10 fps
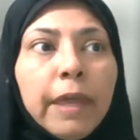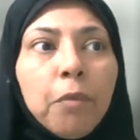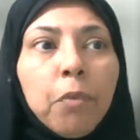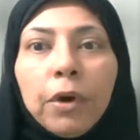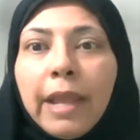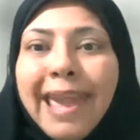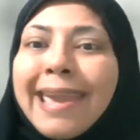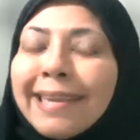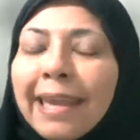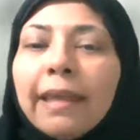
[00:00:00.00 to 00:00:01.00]
they were
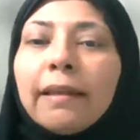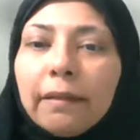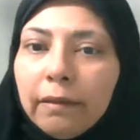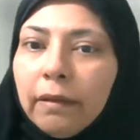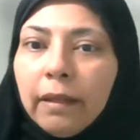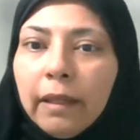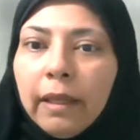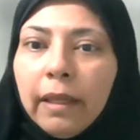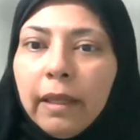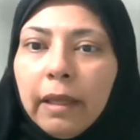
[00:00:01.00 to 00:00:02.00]
aching.
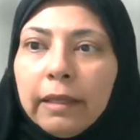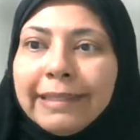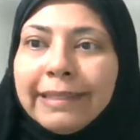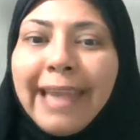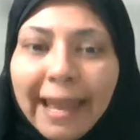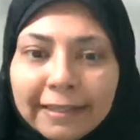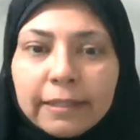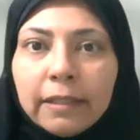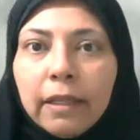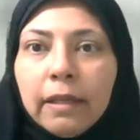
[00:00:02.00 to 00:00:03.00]

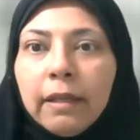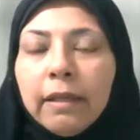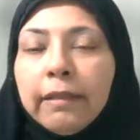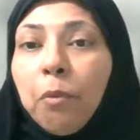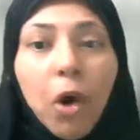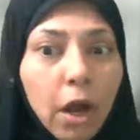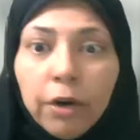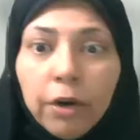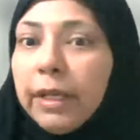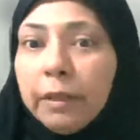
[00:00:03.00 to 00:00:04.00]
Yet they were
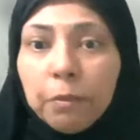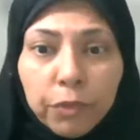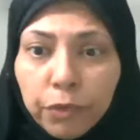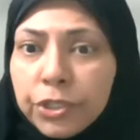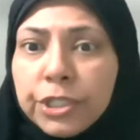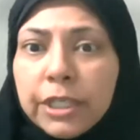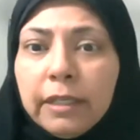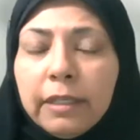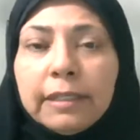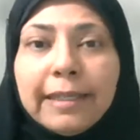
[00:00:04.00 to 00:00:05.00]
hungry, they were thirsty,
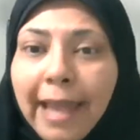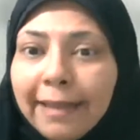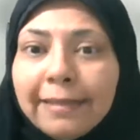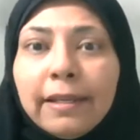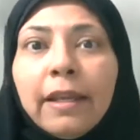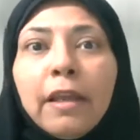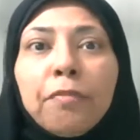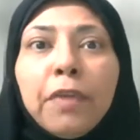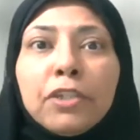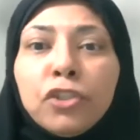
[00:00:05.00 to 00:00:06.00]
yet
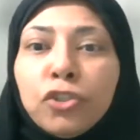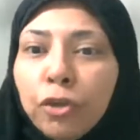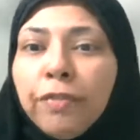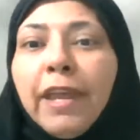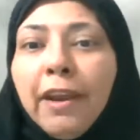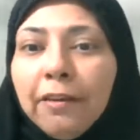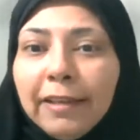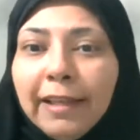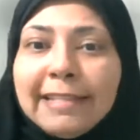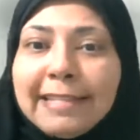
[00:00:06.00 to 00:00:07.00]
they stood
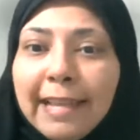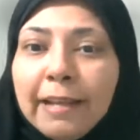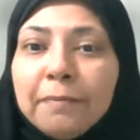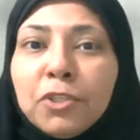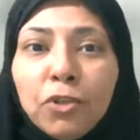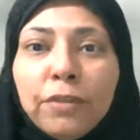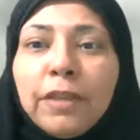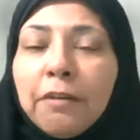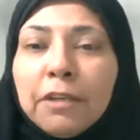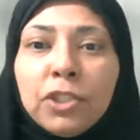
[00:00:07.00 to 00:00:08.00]
there, and Zainab stood
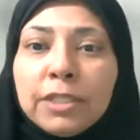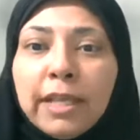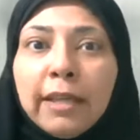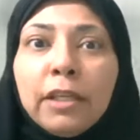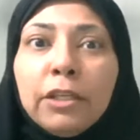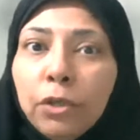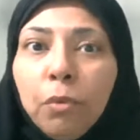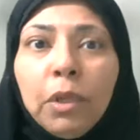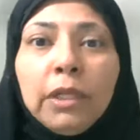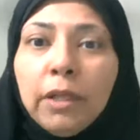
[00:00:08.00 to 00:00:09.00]
there and she said,
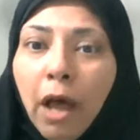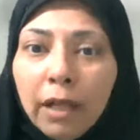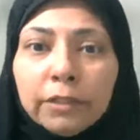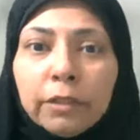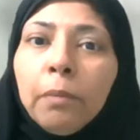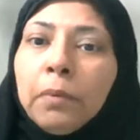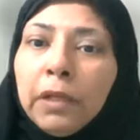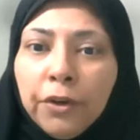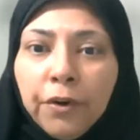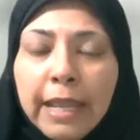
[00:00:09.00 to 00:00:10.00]
"You will not
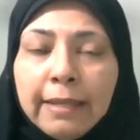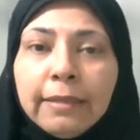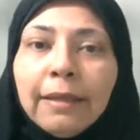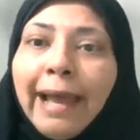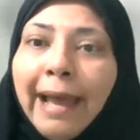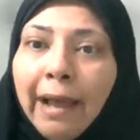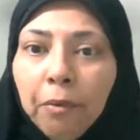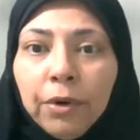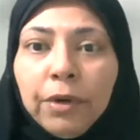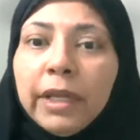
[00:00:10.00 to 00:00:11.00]
obliterate
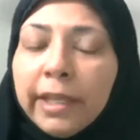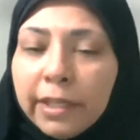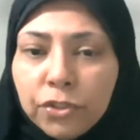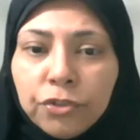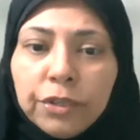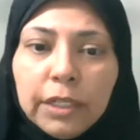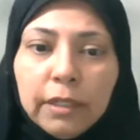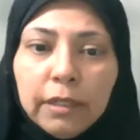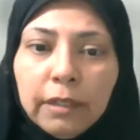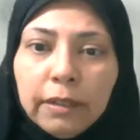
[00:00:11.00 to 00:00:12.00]
our history."